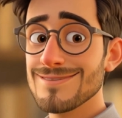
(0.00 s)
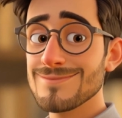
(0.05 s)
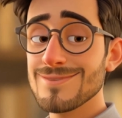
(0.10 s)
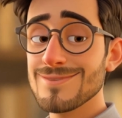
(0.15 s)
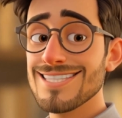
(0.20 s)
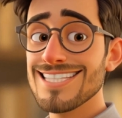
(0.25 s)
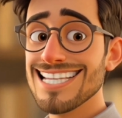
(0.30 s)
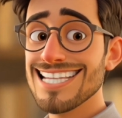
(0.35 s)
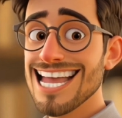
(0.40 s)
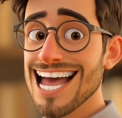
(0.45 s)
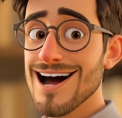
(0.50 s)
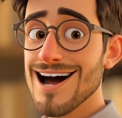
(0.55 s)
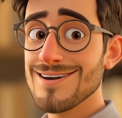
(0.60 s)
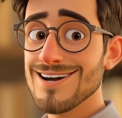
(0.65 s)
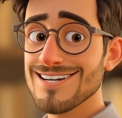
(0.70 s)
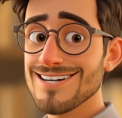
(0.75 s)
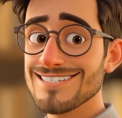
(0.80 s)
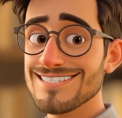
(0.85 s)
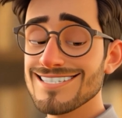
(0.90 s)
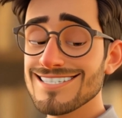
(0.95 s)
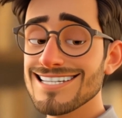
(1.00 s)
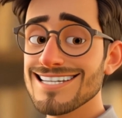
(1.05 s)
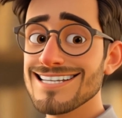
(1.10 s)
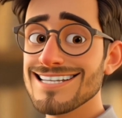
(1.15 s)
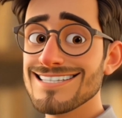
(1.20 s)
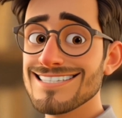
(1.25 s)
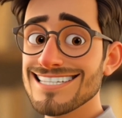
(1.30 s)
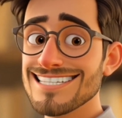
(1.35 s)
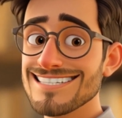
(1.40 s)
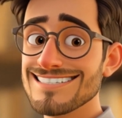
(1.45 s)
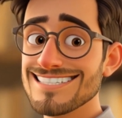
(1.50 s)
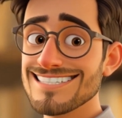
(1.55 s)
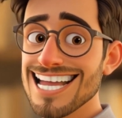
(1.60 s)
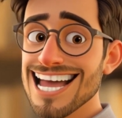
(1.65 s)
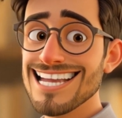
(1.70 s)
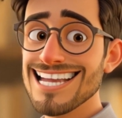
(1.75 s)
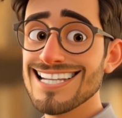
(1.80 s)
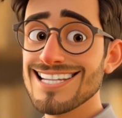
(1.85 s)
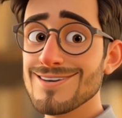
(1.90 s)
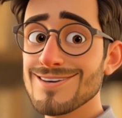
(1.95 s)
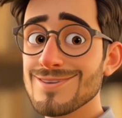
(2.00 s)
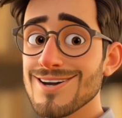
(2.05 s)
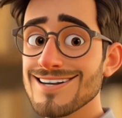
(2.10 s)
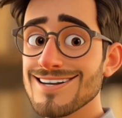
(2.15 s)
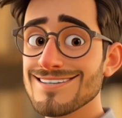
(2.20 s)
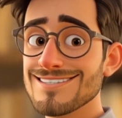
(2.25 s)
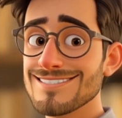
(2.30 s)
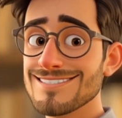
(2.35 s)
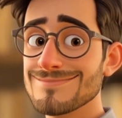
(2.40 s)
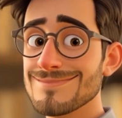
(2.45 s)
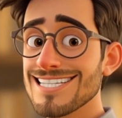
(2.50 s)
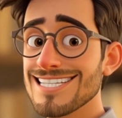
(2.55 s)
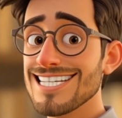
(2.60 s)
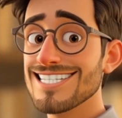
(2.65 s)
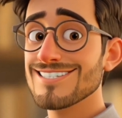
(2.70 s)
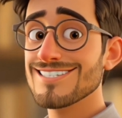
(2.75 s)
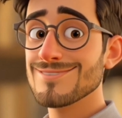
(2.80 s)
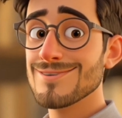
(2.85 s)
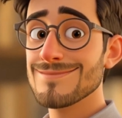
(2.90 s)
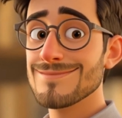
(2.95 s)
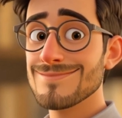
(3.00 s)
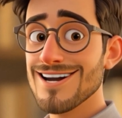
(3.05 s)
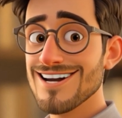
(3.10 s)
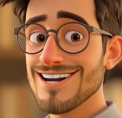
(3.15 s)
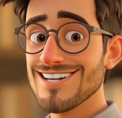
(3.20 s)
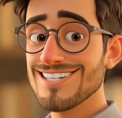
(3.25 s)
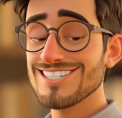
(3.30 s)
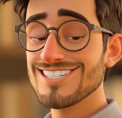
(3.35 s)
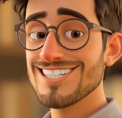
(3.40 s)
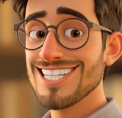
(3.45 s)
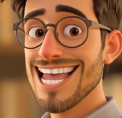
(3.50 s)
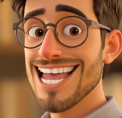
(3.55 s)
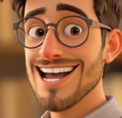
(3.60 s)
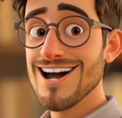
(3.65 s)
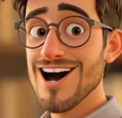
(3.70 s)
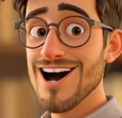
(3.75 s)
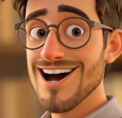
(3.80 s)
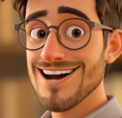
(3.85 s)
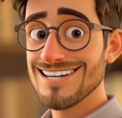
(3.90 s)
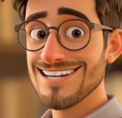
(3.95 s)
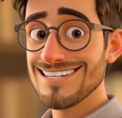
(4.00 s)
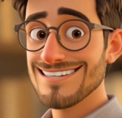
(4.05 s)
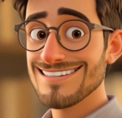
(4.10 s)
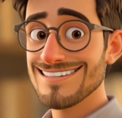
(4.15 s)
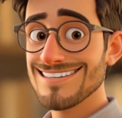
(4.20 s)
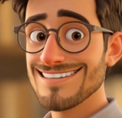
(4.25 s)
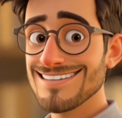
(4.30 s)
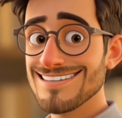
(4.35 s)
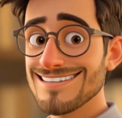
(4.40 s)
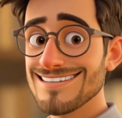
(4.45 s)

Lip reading: Within hours, these tiny quills begin to emerge and harden.